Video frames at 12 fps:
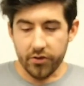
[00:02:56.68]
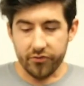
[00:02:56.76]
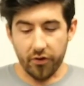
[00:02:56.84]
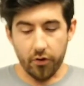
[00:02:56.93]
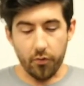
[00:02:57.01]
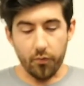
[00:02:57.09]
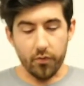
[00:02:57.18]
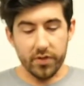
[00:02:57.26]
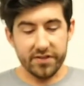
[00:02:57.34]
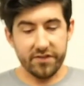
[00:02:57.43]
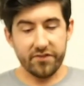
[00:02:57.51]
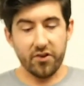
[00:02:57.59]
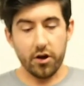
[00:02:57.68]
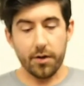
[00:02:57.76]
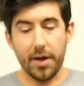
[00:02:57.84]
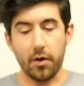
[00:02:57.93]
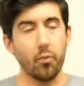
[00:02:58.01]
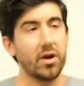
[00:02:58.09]
So let's just talk
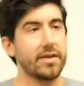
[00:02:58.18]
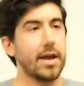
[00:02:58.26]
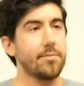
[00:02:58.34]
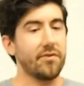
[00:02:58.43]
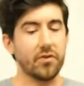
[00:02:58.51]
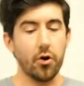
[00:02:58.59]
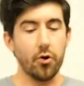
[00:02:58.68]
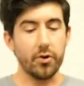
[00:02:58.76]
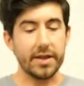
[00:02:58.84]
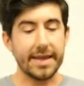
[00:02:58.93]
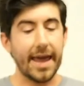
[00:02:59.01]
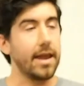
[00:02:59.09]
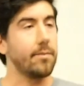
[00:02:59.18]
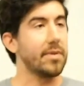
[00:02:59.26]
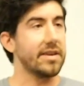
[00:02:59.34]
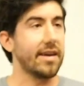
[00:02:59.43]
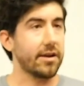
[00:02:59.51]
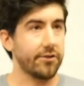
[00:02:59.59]
about what type of code can
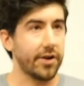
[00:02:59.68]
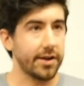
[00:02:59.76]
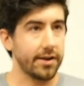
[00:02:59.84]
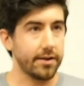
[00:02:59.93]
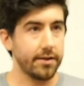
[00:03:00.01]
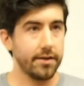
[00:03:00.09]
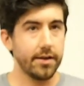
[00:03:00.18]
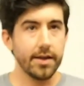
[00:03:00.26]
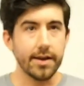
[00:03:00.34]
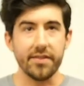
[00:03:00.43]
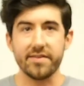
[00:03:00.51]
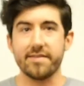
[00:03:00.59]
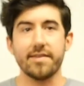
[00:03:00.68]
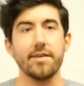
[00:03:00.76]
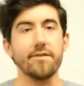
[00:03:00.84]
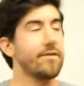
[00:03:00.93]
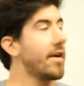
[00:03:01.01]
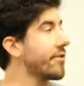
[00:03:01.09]
be decorated. Now this is
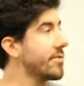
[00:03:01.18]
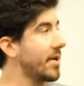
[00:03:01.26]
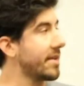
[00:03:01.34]
a very